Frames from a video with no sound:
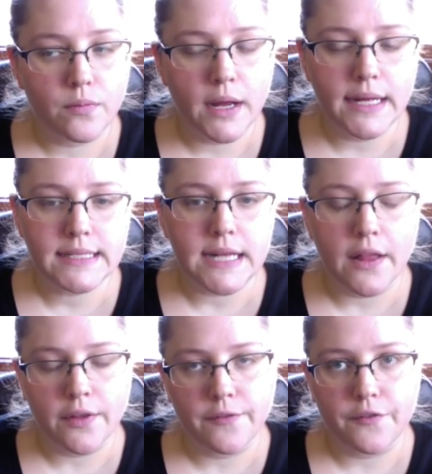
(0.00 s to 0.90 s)
it's not
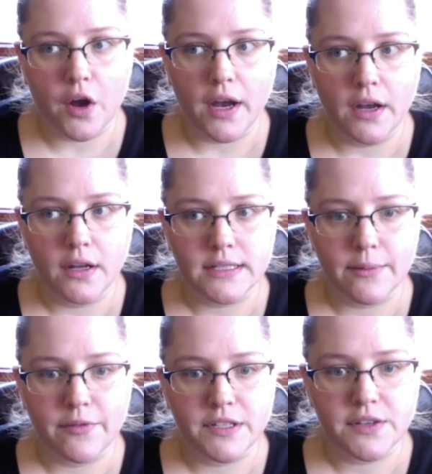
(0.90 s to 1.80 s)
the front, on some
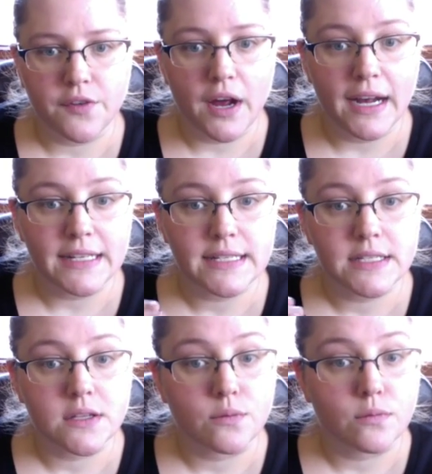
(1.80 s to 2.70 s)
of it's the front, I guess it's
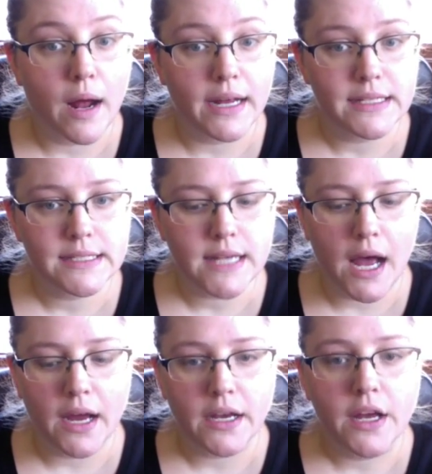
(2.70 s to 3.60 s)
the right
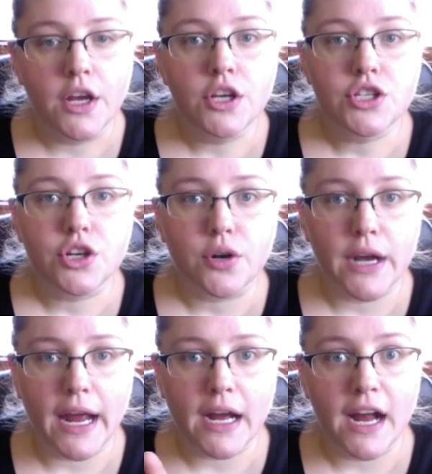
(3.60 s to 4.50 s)
side, to
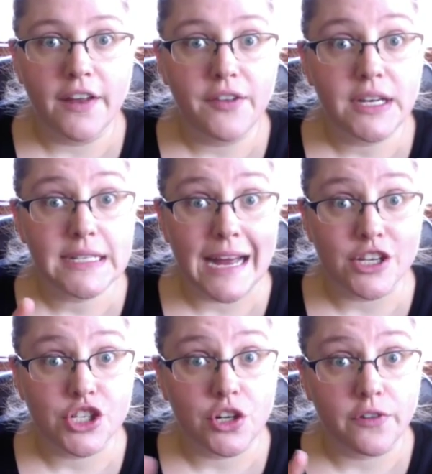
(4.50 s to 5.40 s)
create kind of an
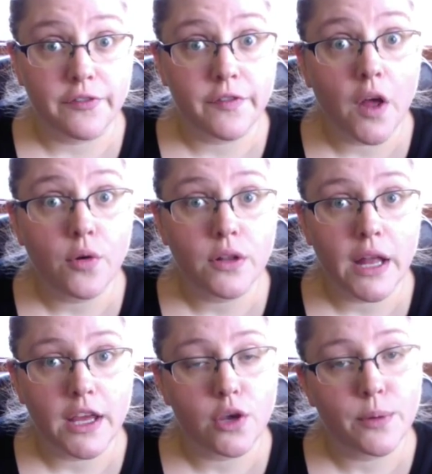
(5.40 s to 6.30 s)
intentional float
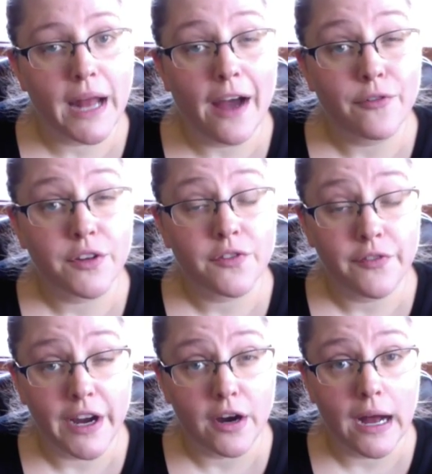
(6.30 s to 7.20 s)
like you would have with
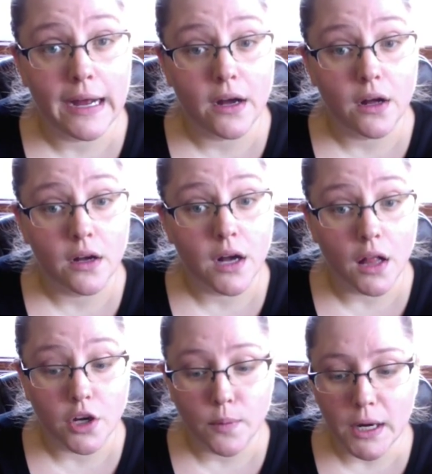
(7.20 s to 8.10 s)
Fair Isle
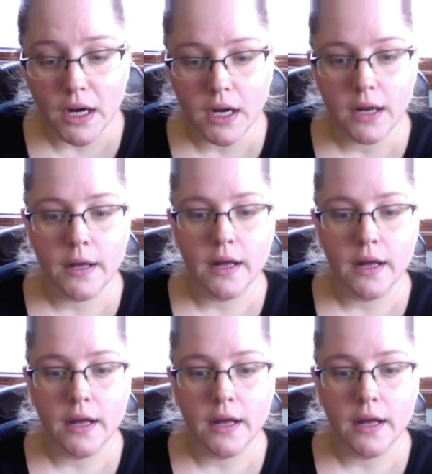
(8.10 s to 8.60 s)
color work